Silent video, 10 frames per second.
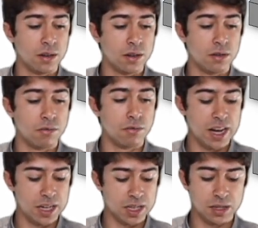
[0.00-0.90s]
the
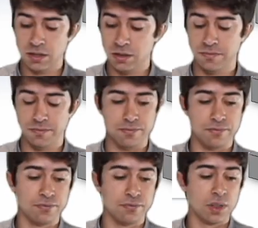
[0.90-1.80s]
radius
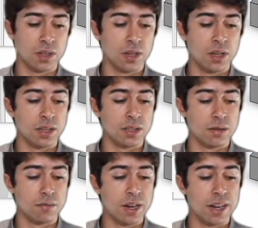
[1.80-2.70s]
is
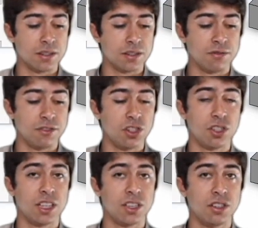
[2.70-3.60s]
the next feature
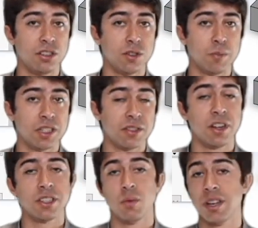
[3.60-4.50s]
that you need to specify.
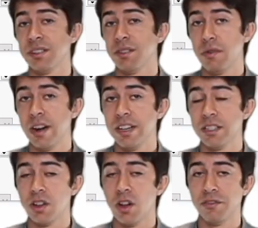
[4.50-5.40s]
So what is the
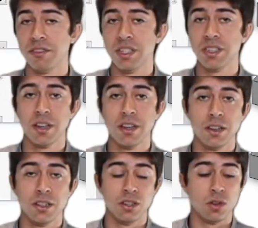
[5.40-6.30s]
radius of these
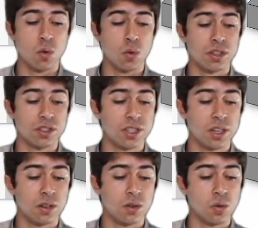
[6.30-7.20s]

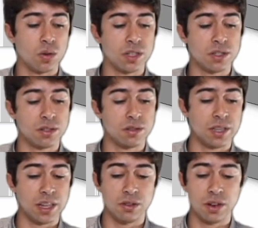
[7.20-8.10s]
corners
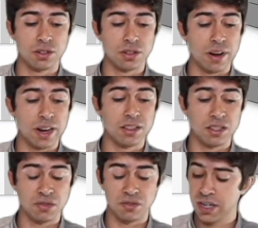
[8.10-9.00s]
that you're going to create,
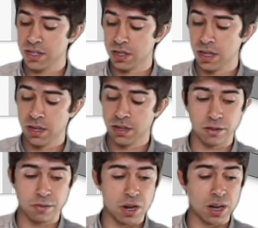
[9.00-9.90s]
these fillets?
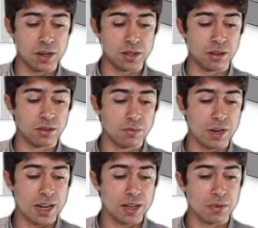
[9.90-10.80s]
So mine is going to be
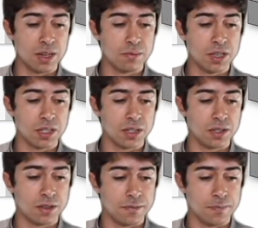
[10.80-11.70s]
8 millimeters.